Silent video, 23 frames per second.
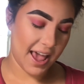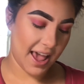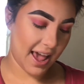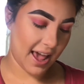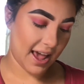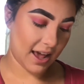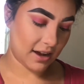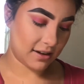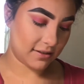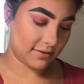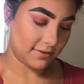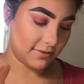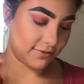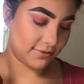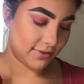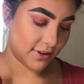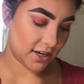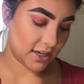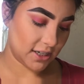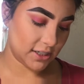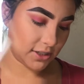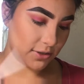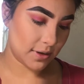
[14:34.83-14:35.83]
And
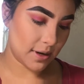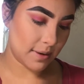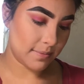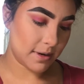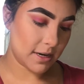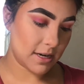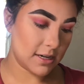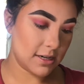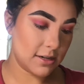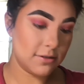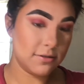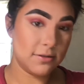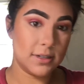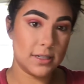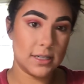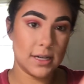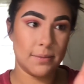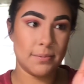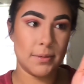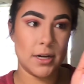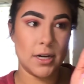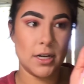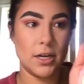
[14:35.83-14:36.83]
first what I'm going to do is
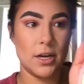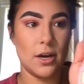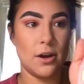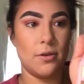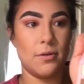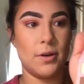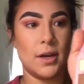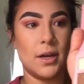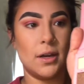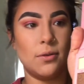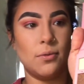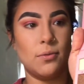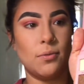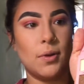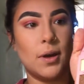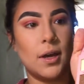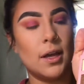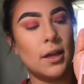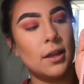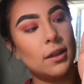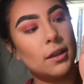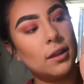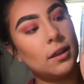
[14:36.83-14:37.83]
I'm going to go in
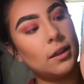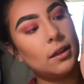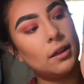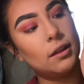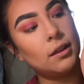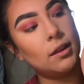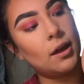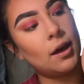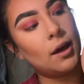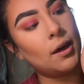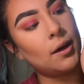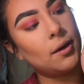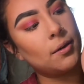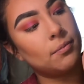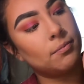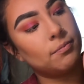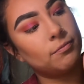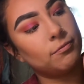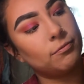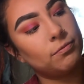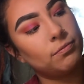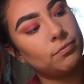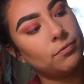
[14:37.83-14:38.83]
with
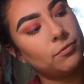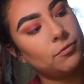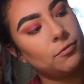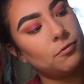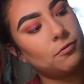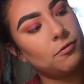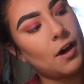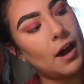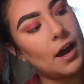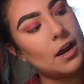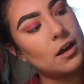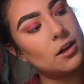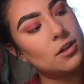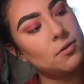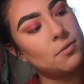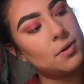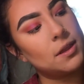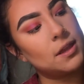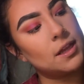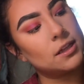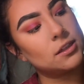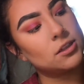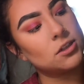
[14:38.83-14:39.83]
Fire, the
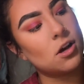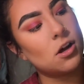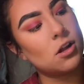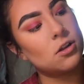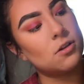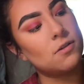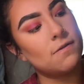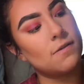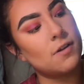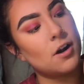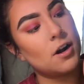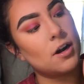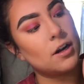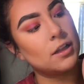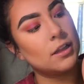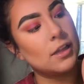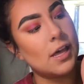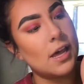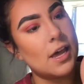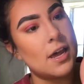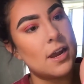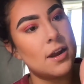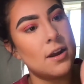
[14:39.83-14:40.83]
one that's all over our
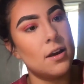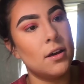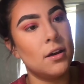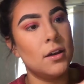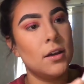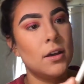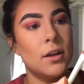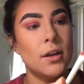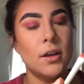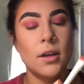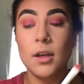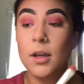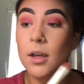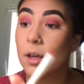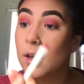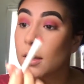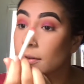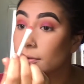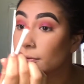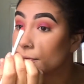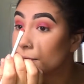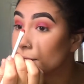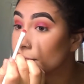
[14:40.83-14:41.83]
lid.
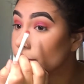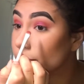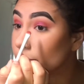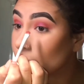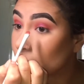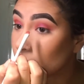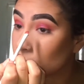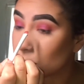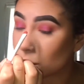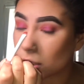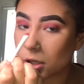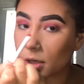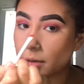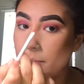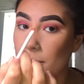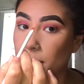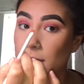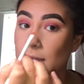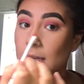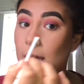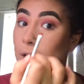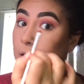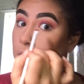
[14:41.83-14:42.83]
I'm just going to
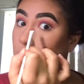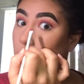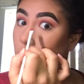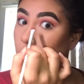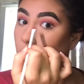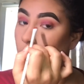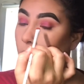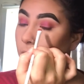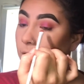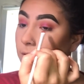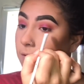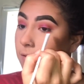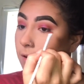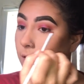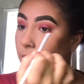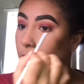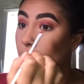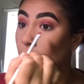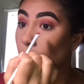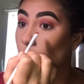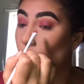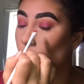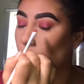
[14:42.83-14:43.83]
put that at the
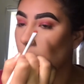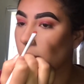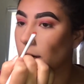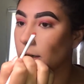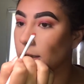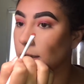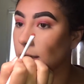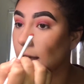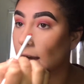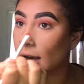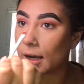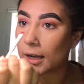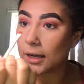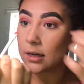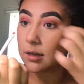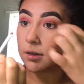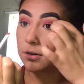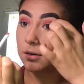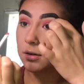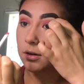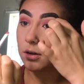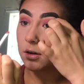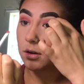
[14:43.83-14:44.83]
very like
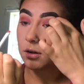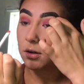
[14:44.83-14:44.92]
waterline.